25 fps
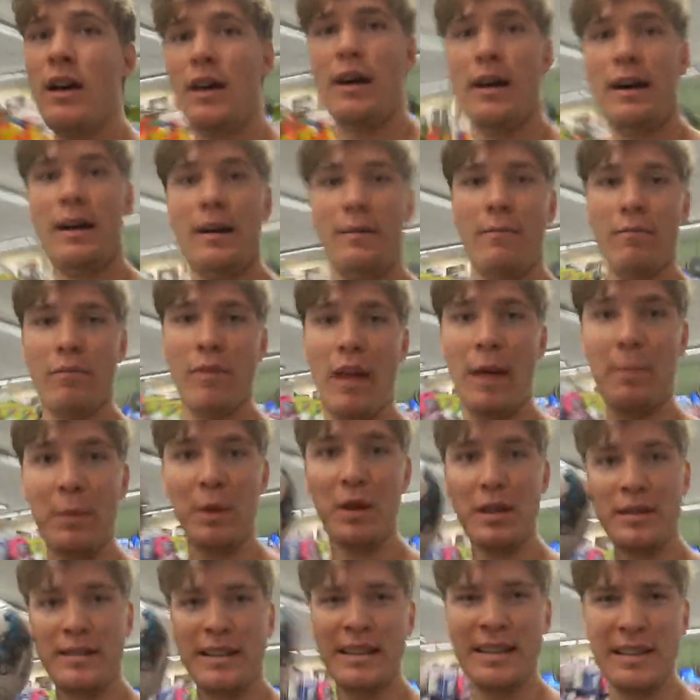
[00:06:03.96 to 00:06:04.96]
I'm
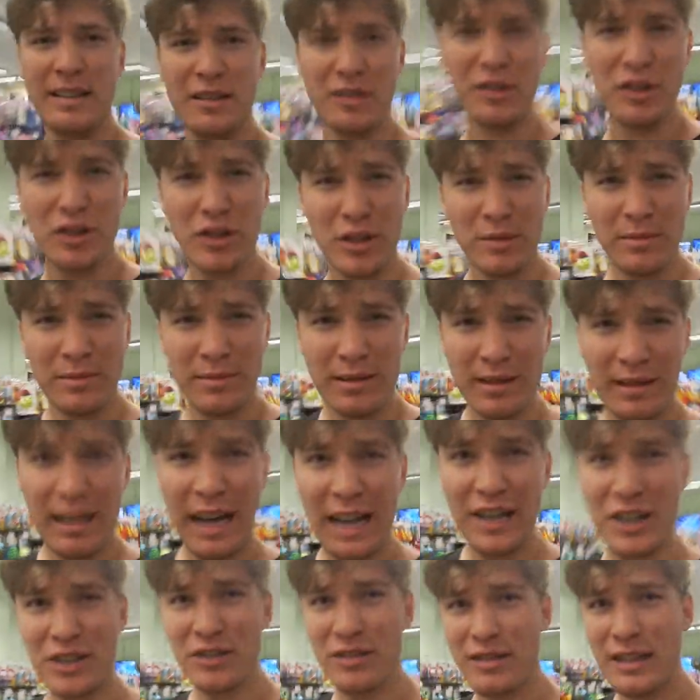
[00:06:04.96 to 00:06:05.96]
gonna send this to the German
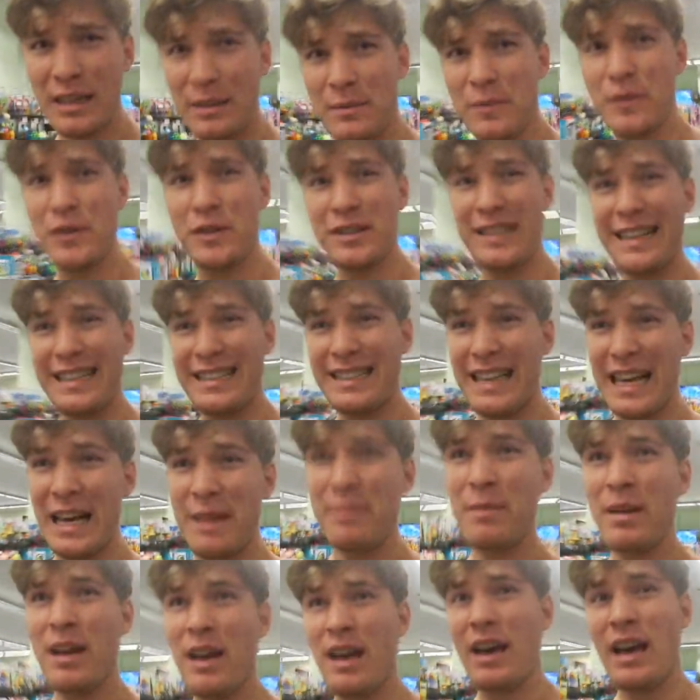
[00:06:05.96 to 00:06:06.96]
national team for today's
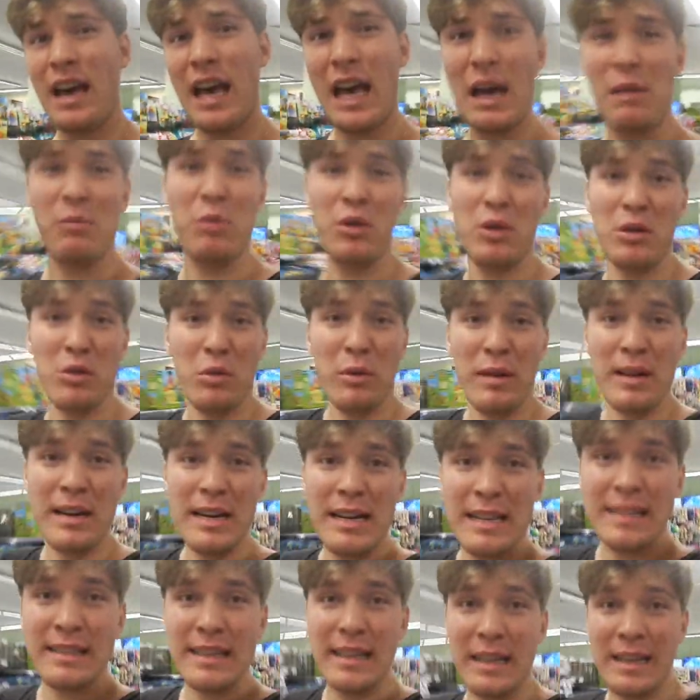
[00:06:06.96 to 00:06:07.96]
game, and we're gonna win
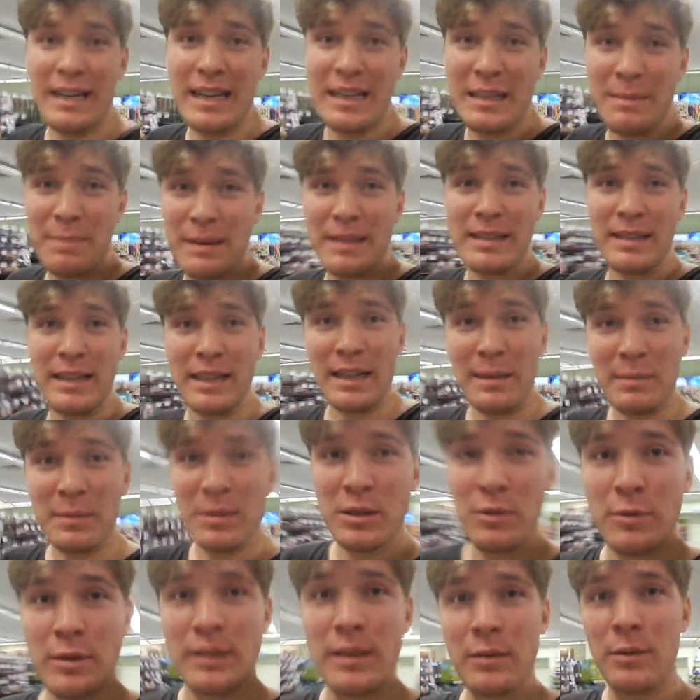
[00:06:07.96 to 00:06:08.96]
easy, easy peasy,
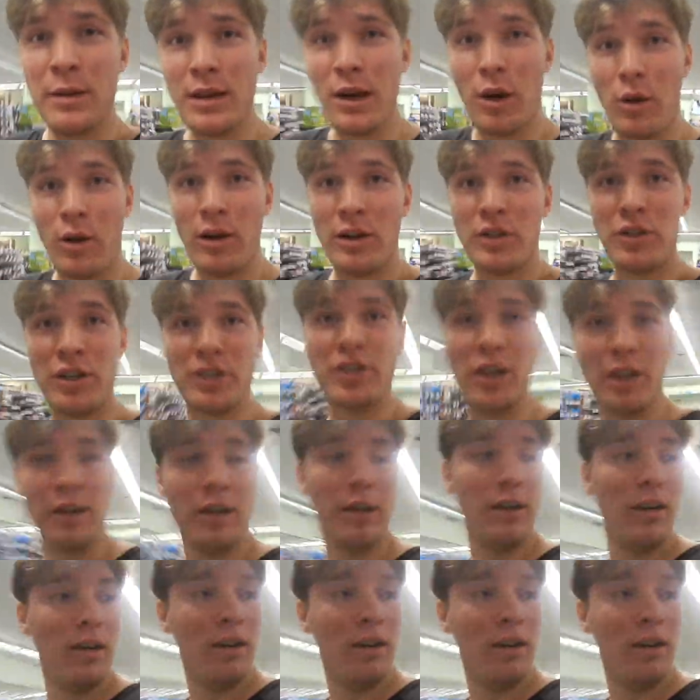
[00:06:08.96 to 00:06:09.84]
lemon squeeze. Here we go, trick shot.